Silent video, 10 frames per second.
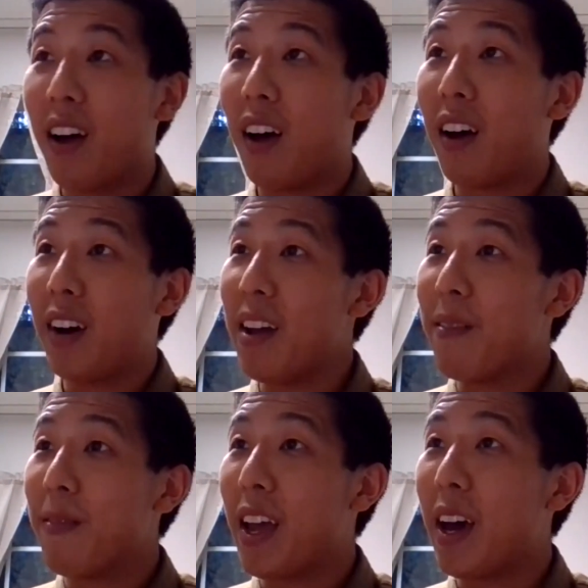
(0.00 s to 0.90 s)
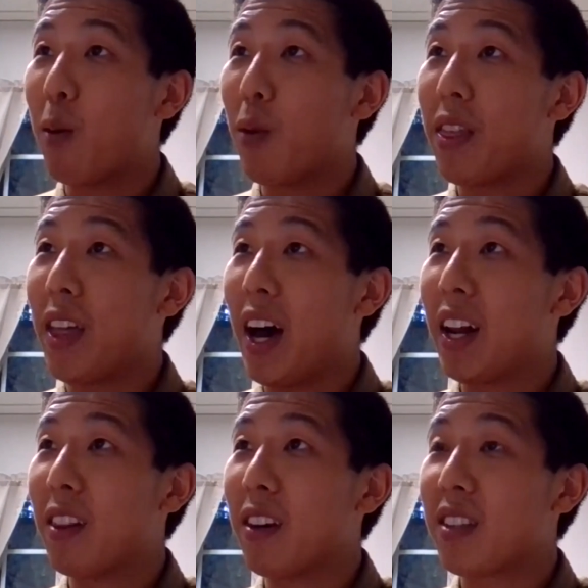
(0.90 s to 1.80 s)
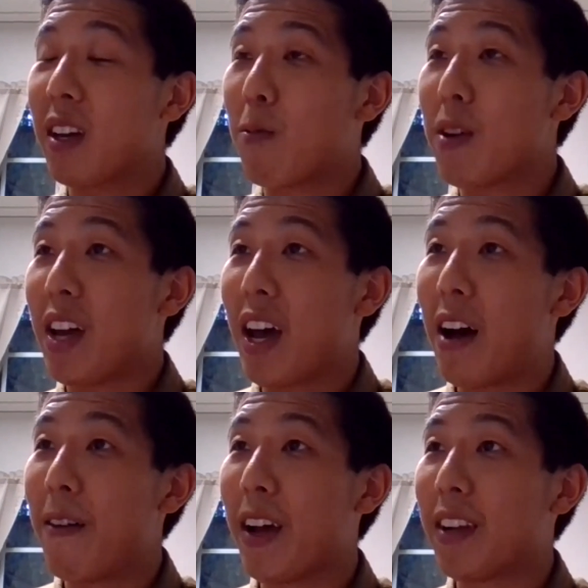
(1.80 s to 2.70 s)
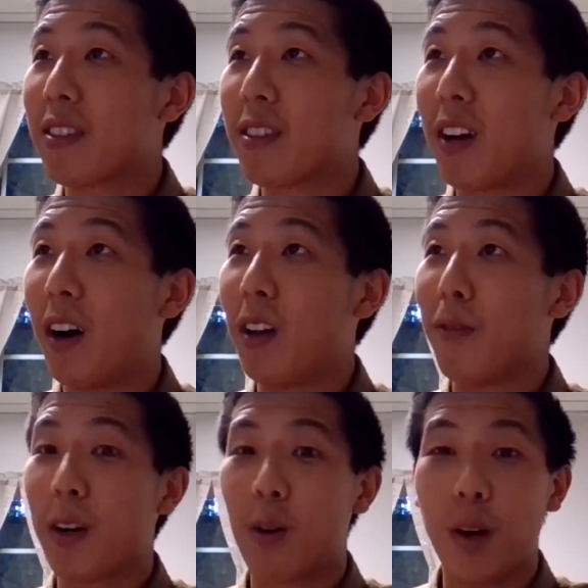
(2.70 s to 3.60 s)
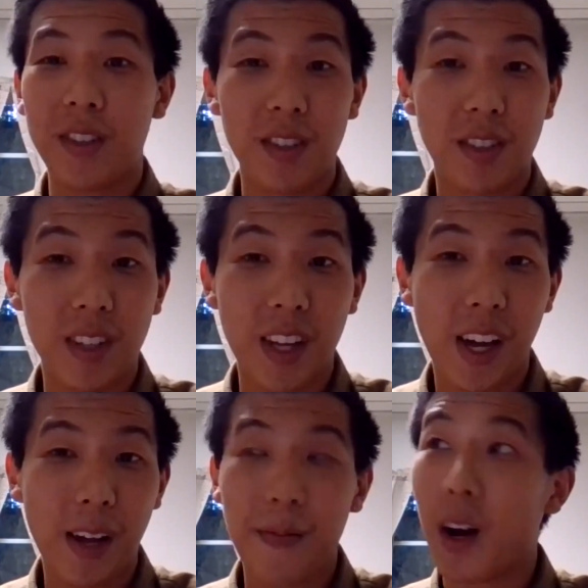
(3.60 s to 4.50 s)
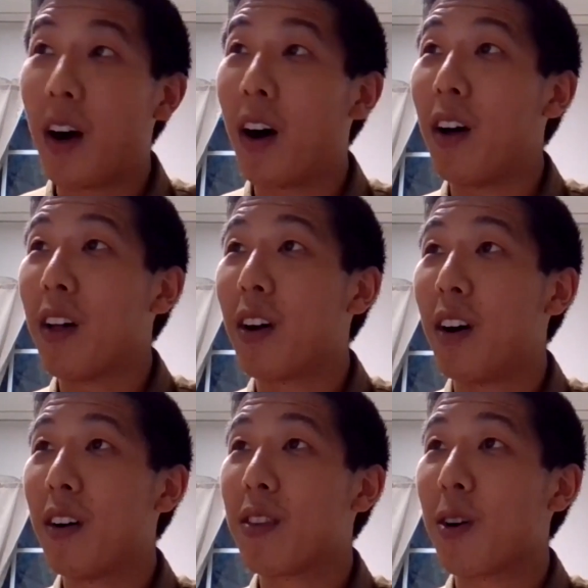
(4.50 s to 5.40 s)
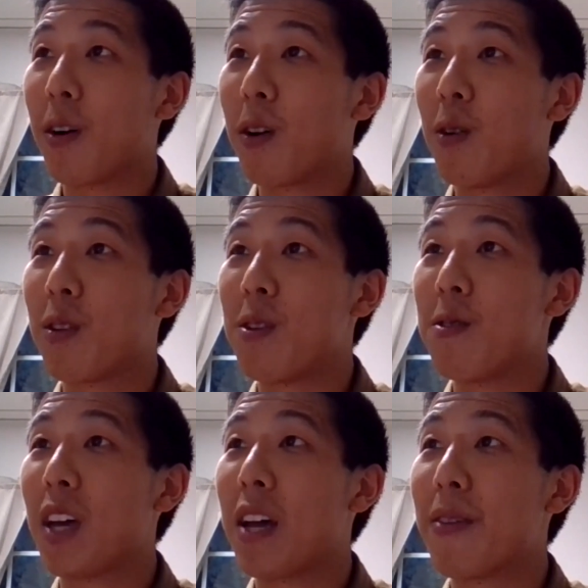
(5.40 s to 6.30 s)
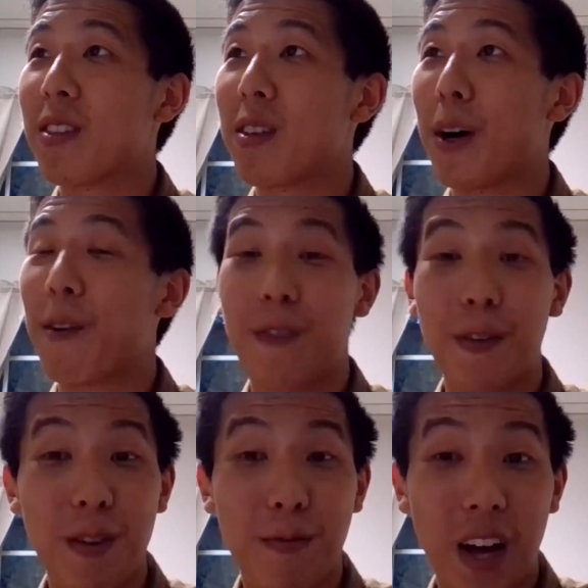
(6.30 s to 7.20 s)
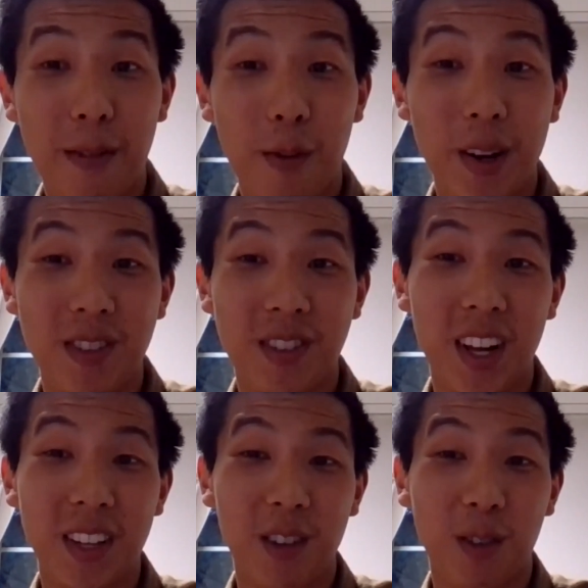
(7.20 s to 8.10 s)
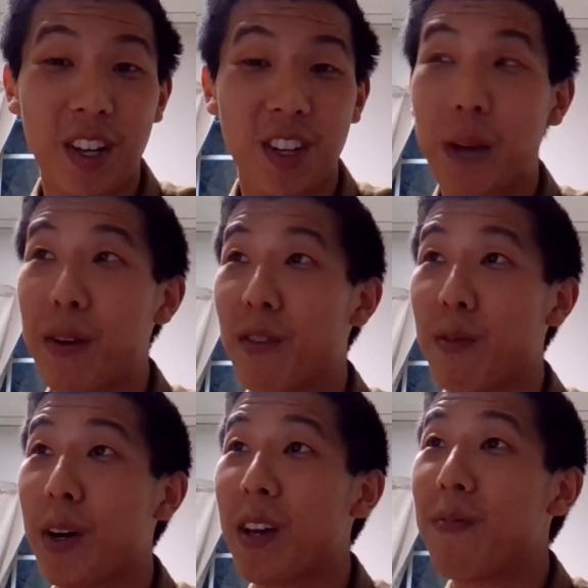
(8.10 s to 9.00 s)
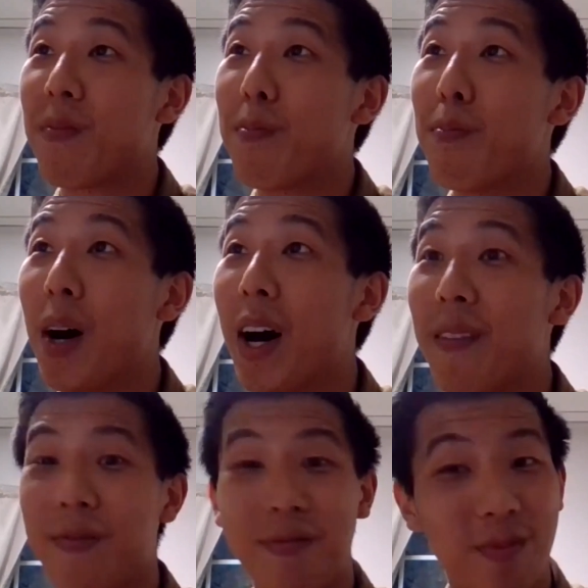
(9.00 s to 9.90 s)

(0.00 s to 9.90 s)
All right, and with that, it looks like we have answered all of our questions today. All in total, you gave us about 55 questions today, so great job, everybody. But